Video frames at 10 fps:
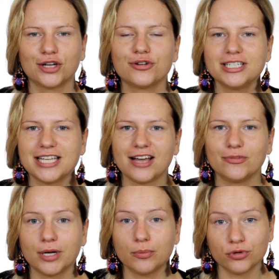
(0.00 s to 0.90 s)
already
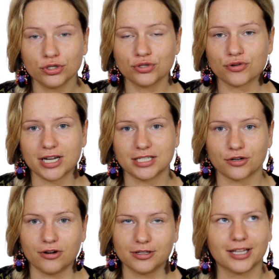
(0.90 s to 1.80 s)
have my
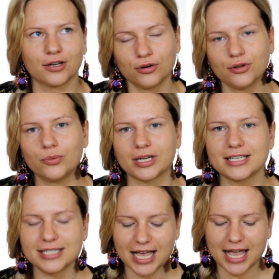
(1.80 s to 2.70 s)
moisturizer on like
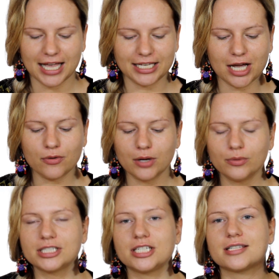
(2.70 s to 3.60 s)
always, and now I
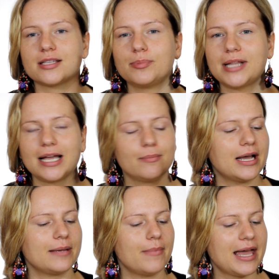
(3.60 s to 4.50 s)
will just apply
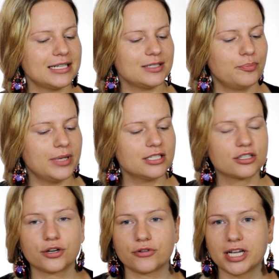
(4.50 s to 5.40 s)
my matte
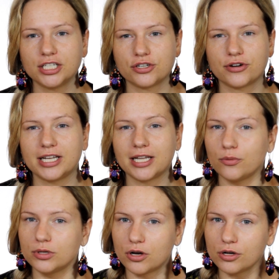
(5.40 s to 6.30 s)
base corrector, and
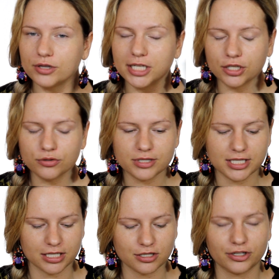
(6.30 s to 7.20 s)
I will only
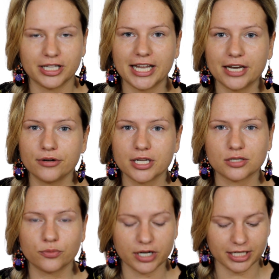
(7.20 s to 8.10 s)
use this on the
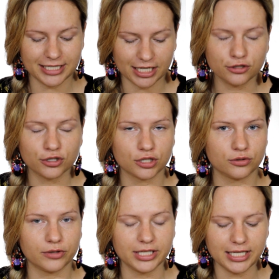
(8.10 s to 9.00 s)
areas where I tend to
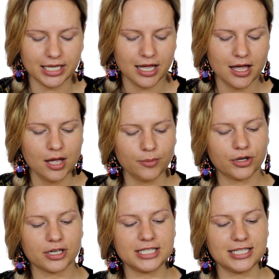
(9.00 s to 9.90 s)
get oily,
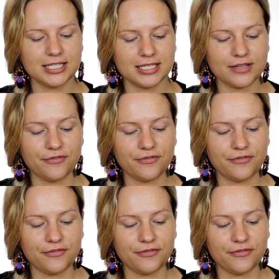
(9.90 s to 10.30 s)
because this is a